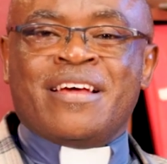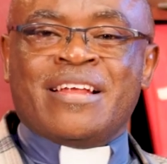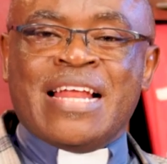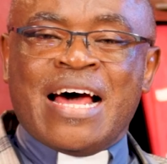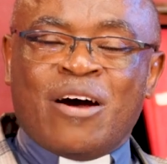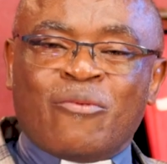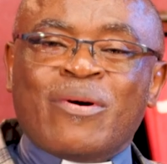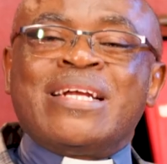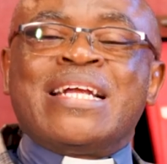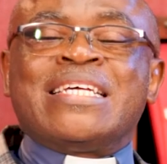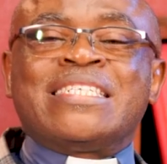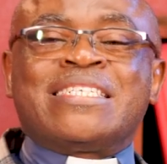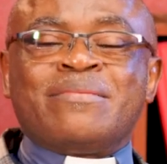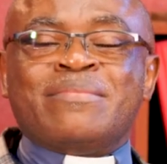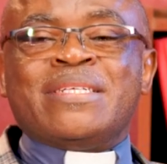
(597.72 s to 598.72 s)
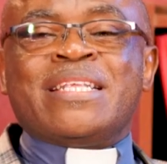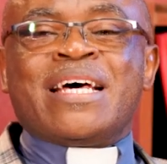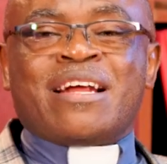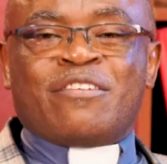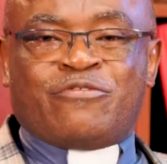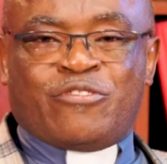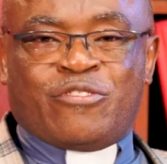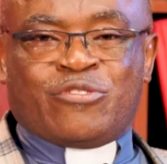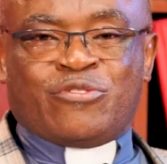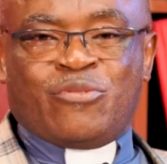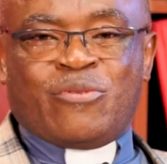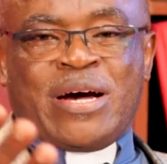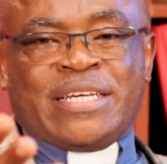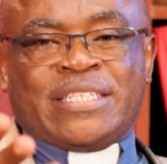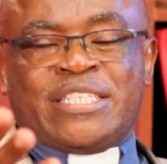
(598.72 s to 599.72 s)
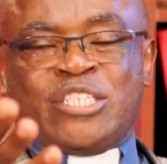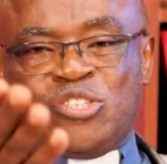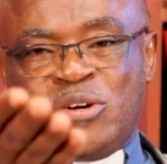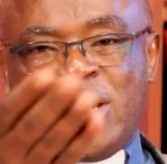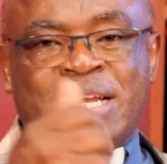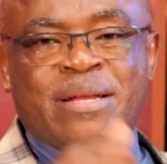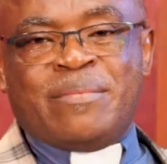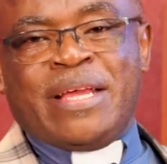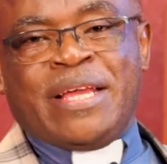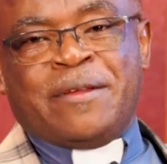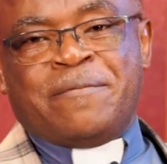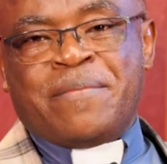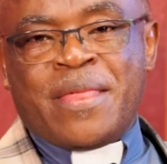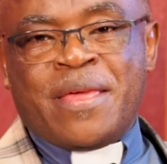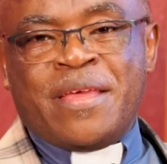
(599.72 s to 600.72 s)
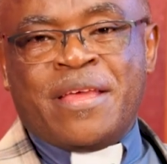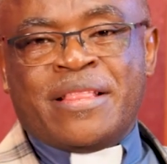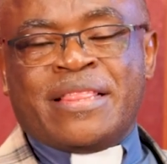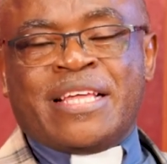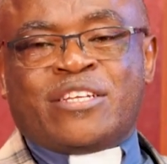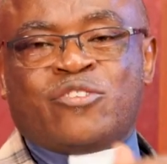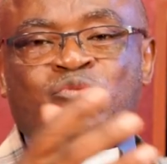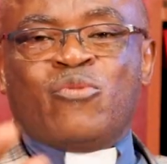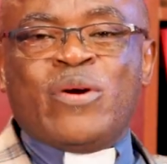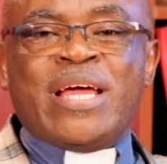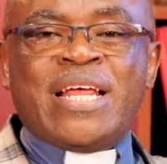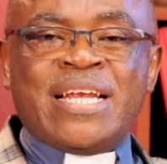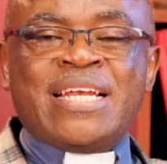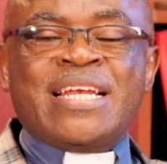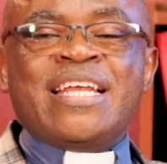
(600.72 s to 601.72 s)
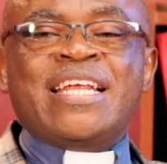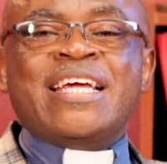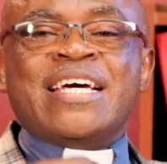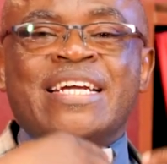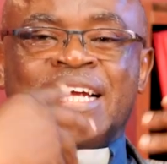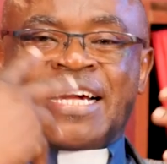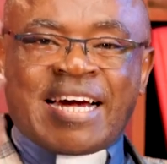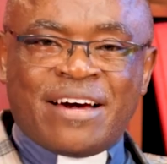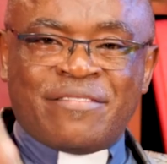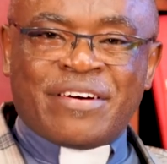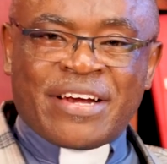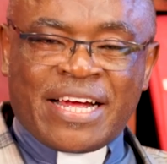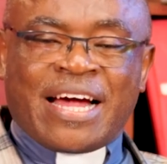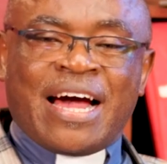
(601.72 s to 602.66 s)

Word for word: Now, what does it mean therefore to us, you and me, that when recovery